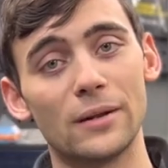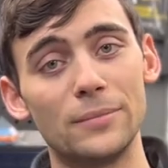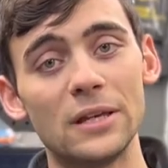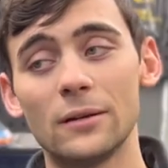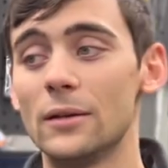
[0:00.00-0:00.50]
of
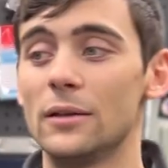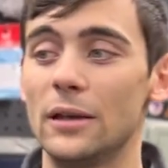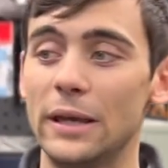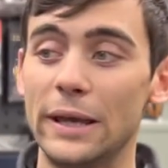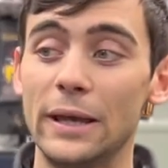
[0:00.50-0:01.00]
meet
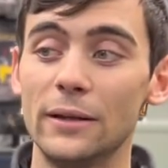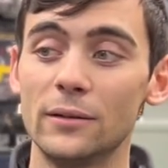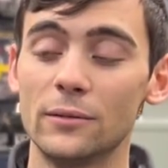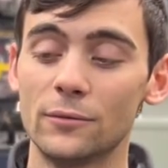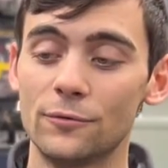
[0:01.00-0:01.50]

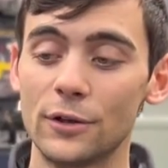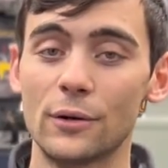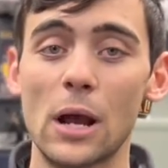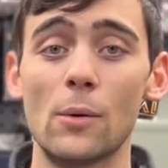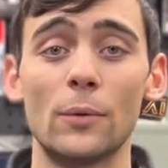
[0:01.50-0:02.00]
and
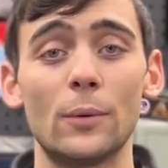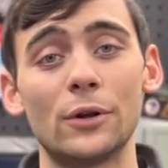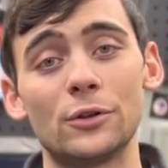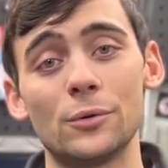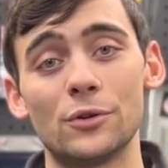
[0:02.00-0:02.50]
figure out what we want
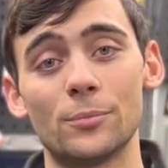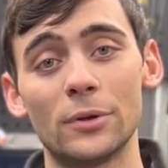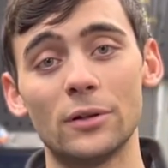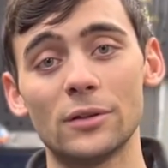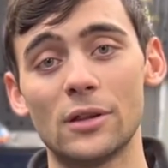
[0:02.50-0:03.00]
to do with your
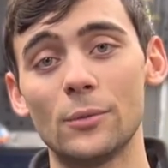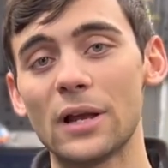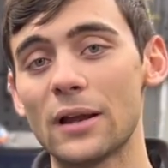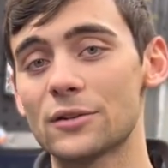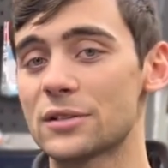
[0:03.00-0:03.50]
build, and then we
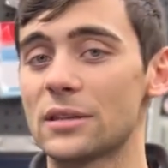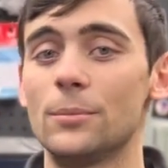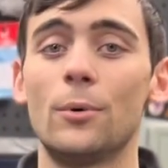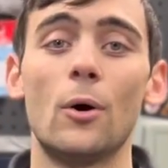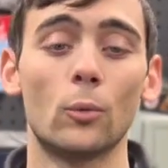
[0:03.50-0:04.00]
kind of just get the
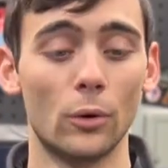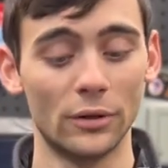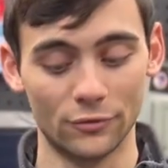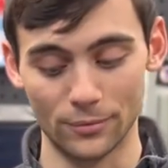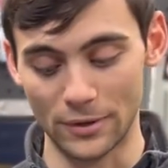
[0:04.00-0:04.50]
ball
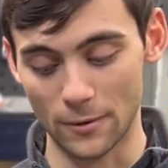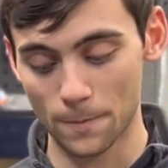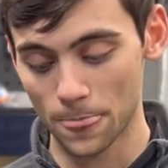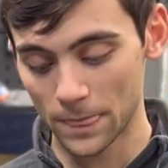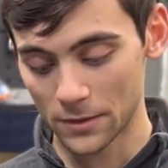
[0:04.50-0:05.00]
rolling from there.
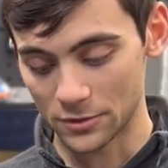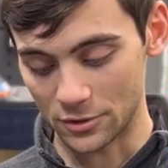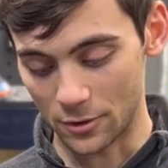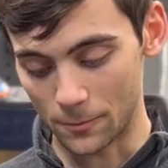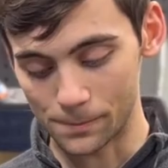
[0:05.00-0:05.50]

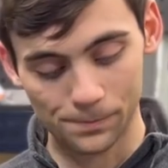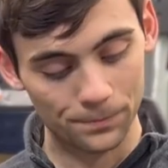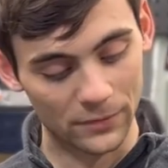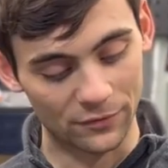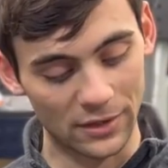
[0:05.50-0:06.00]
So
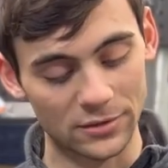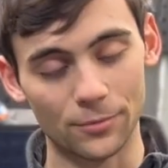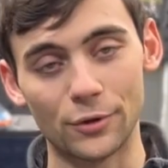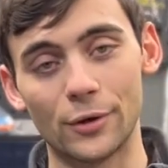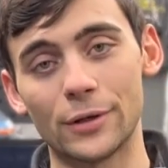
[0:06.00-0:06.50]
if that's
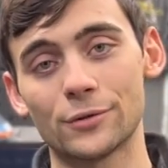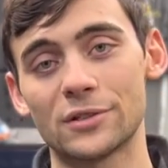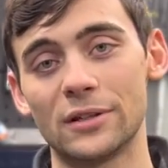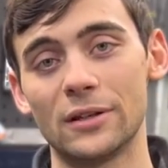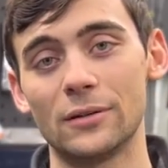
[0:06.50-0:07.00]
something you're
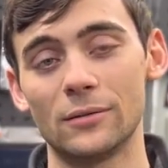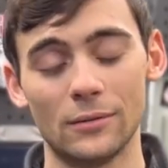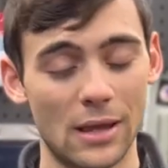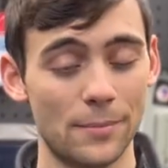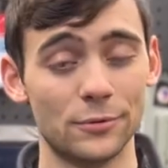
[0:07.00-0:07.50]
interested in,
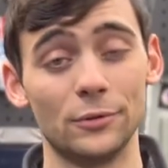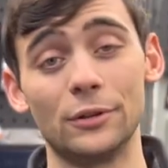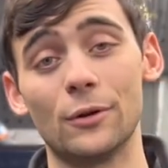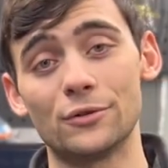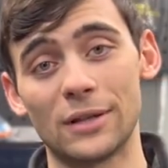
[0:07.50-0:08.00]
absolutely
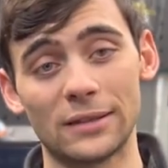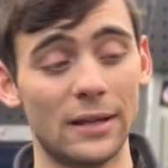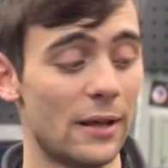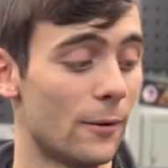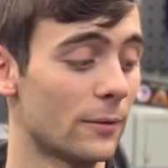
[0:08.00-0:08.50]
go check
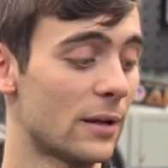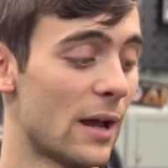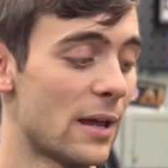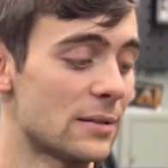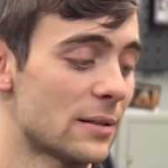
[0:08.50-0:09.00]
that out.
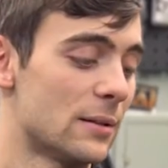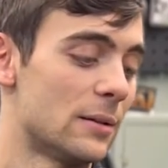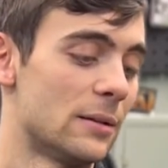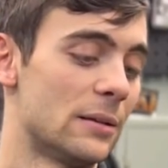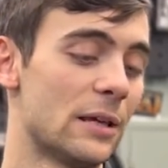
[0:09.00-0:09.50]
Guys,
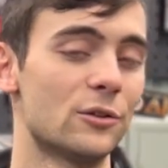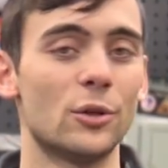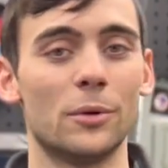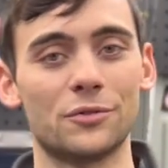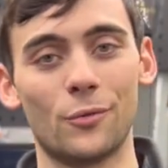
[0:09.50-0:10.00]
thank you so
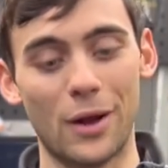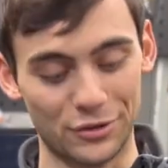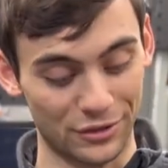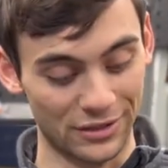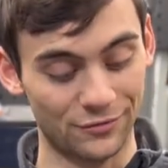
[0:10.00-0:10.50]
much for
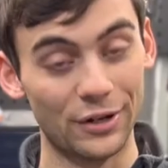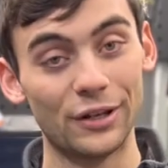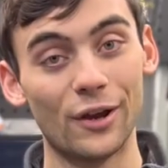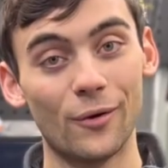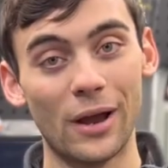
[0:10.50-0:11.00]
watching this
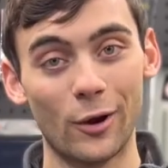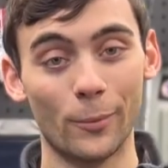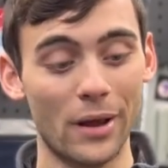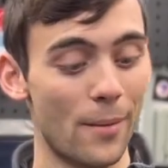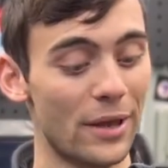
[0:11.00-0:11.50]
video. I
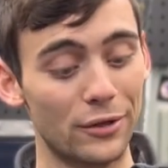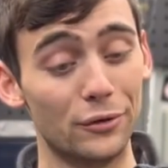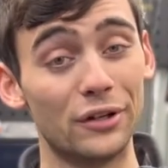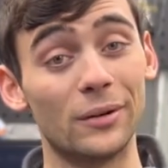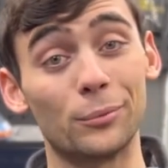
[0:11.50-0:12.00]
hope Combat
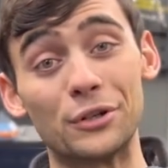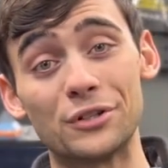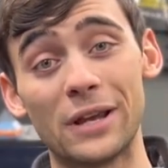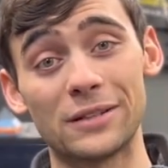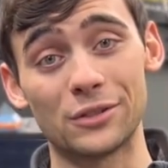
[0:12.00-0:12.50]
Union
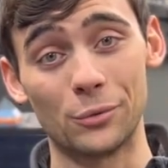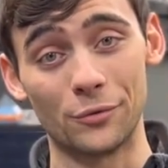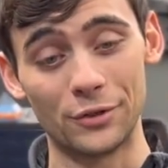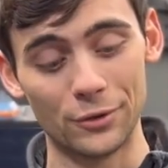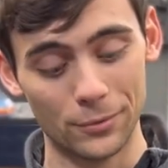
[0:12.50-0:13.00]
appreciates the
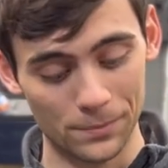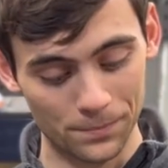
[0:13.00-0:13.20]
review.